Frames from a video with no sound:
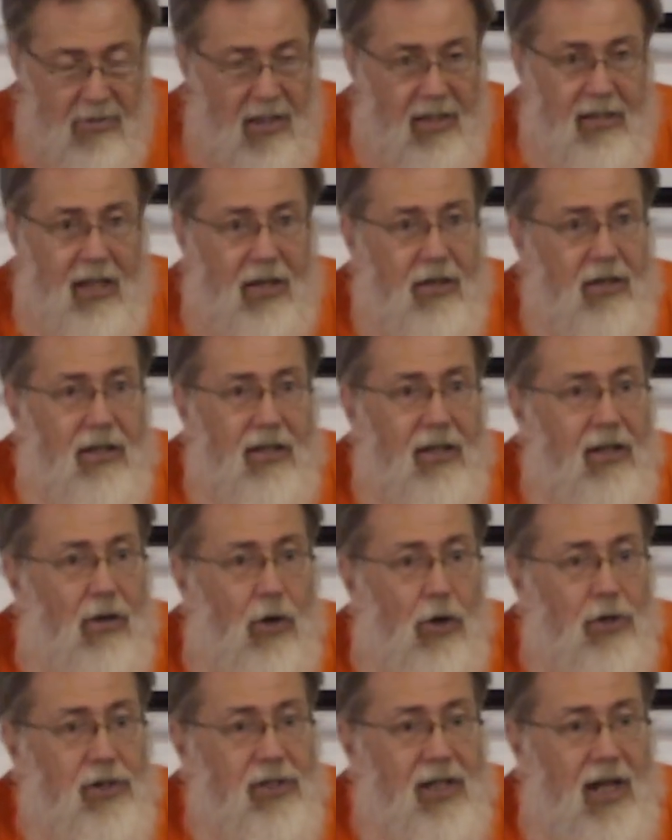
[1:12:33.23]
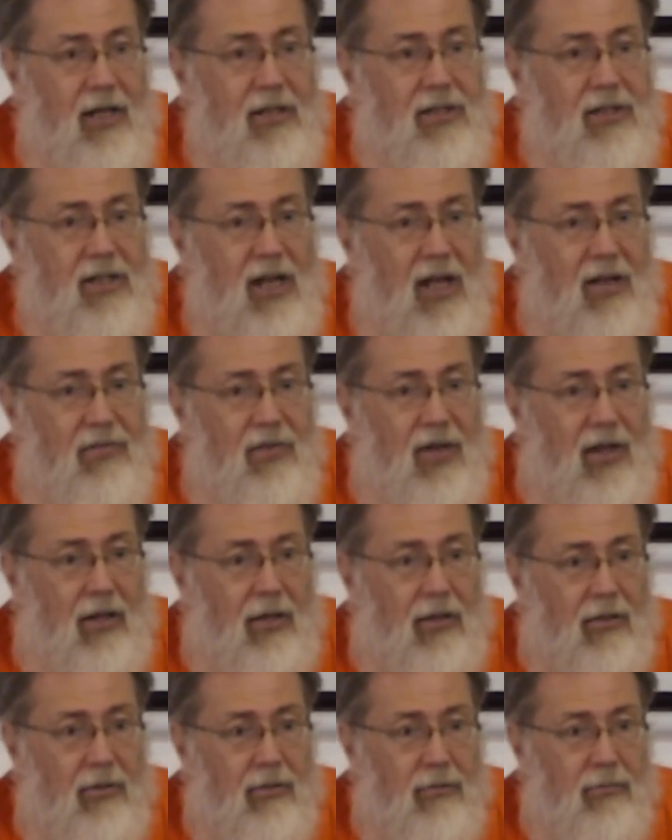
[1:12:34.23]
and that it contains
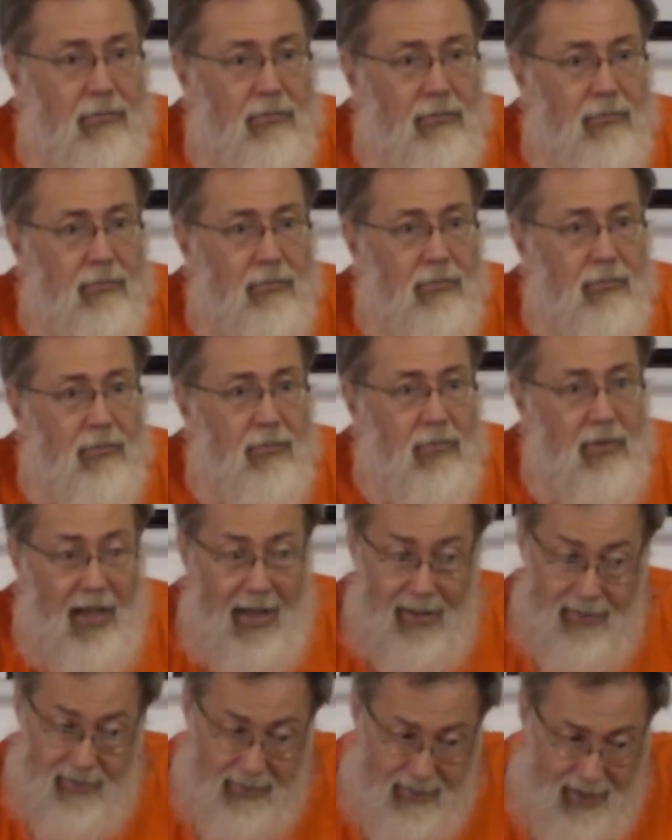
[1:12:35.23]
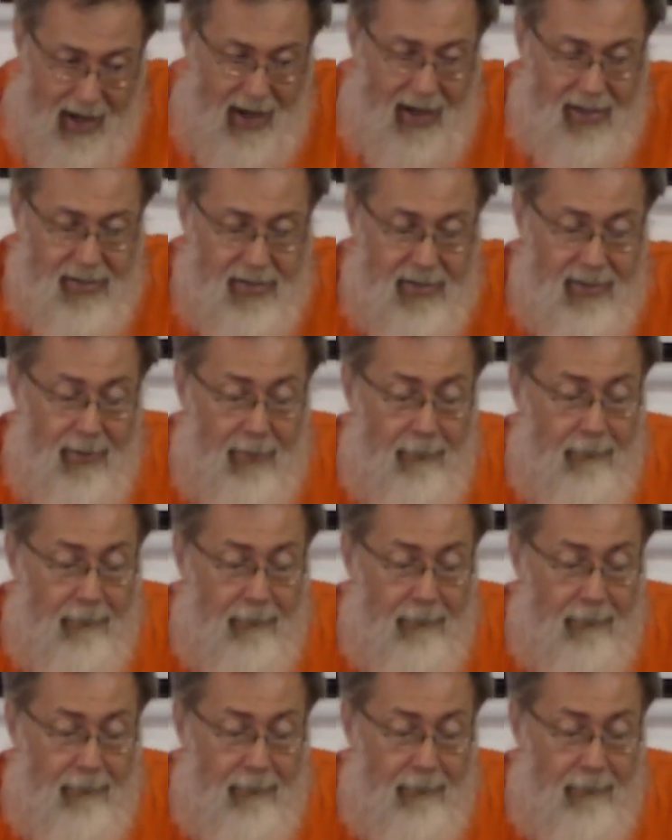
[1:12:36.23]
nothing. And thus,